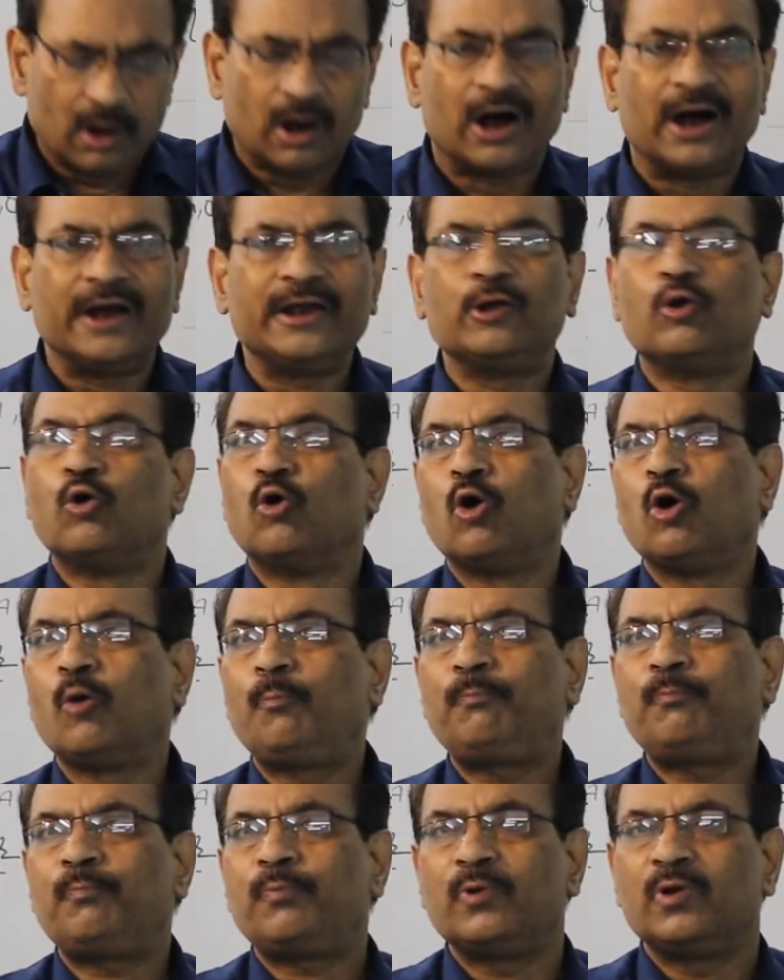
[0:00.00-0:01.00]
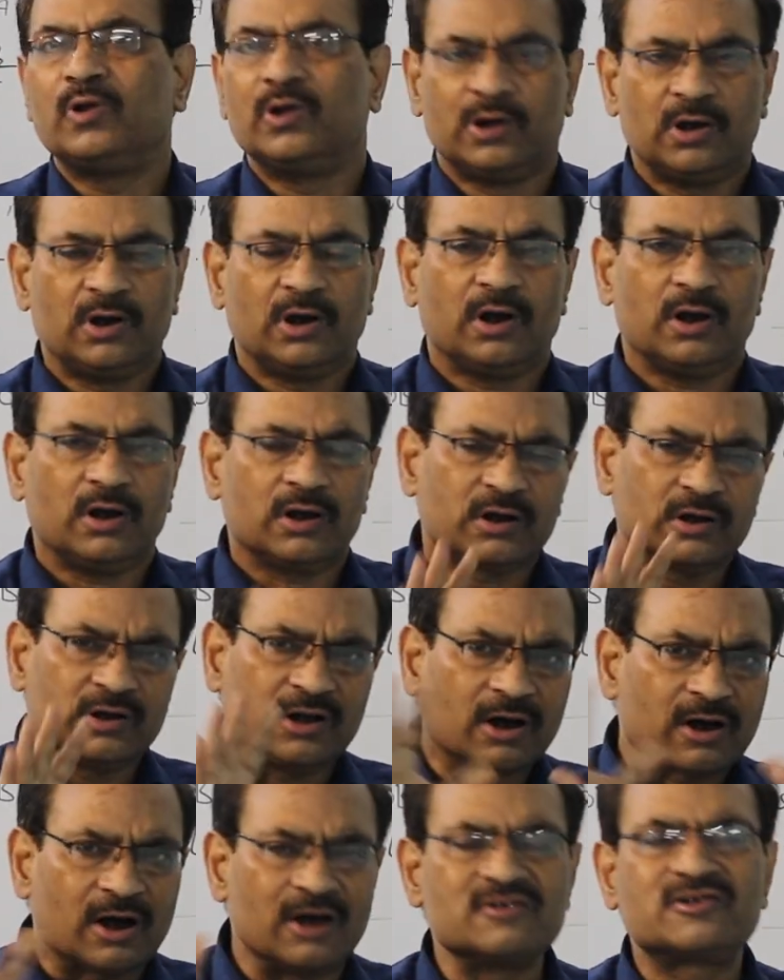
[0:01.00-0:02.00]
I hope
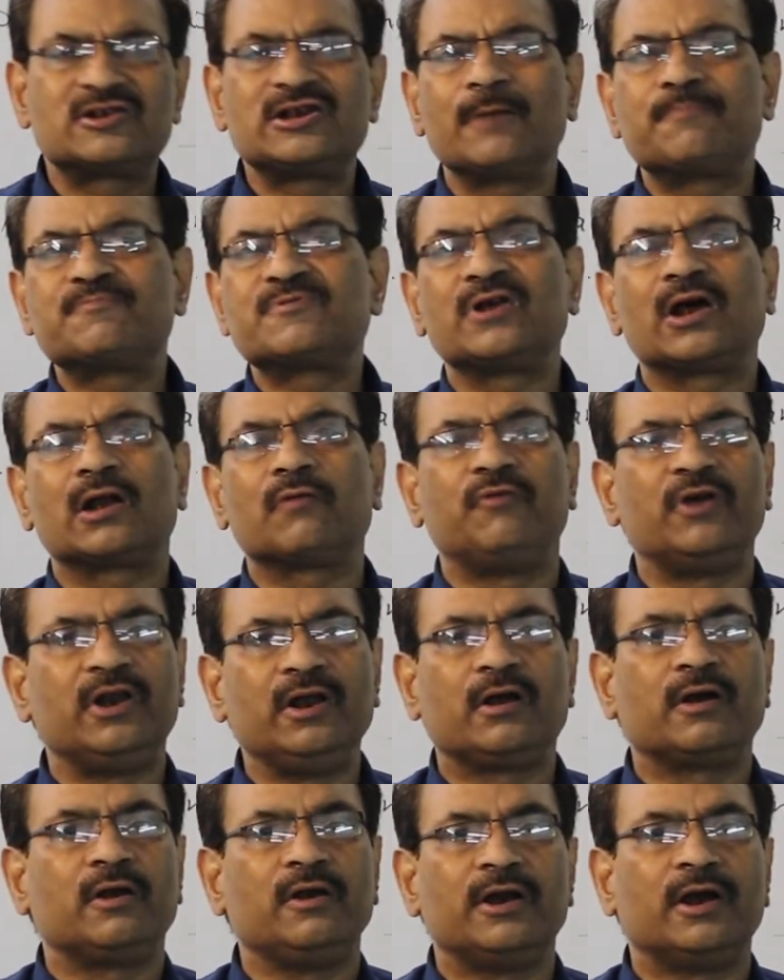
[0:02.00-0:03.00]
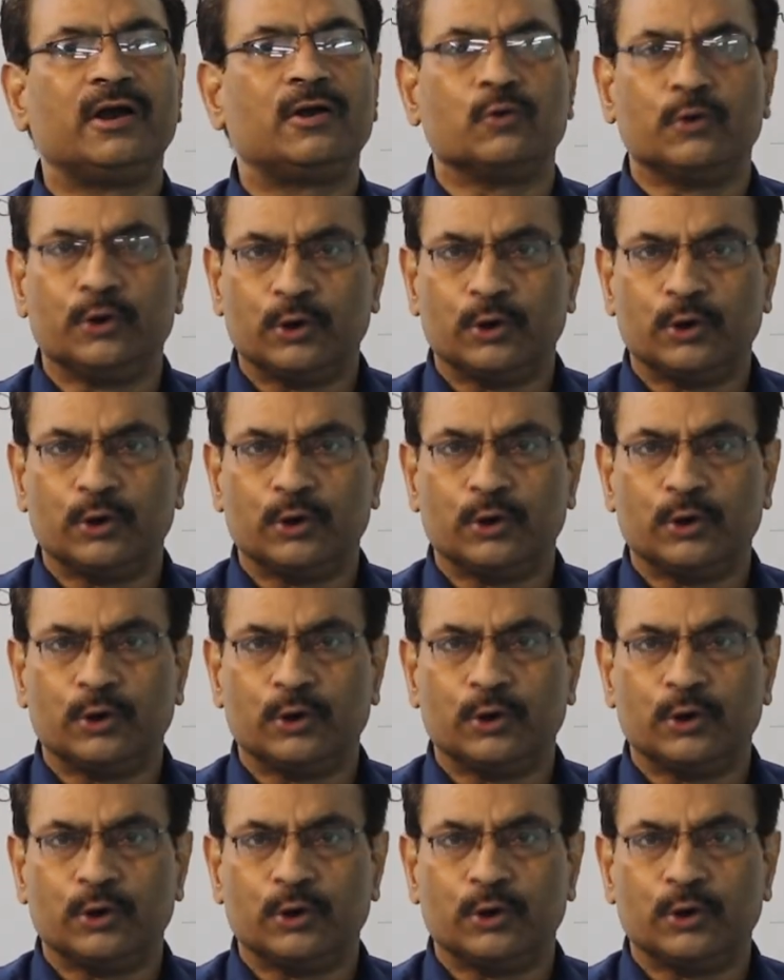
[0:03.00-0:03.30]
the concepts are very clear to